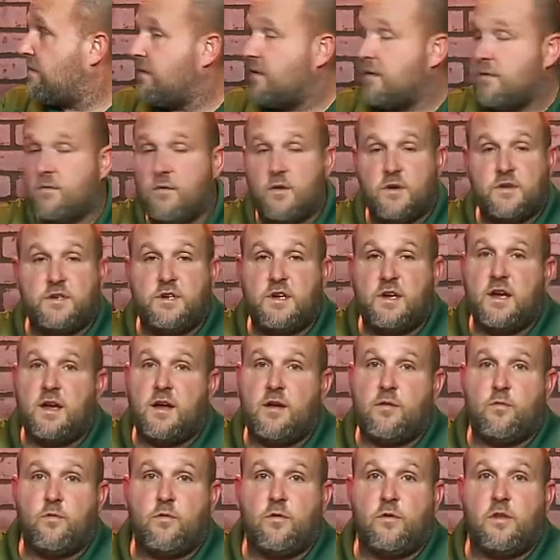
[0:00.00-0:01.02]
Once
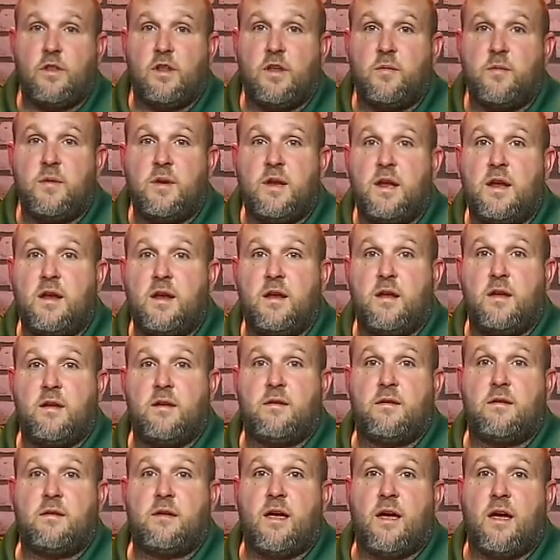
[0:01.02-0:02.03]
again, we're eliminating
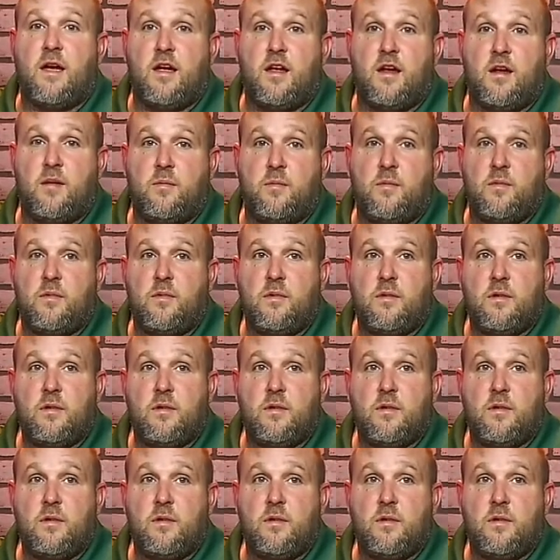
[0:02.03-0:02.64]
time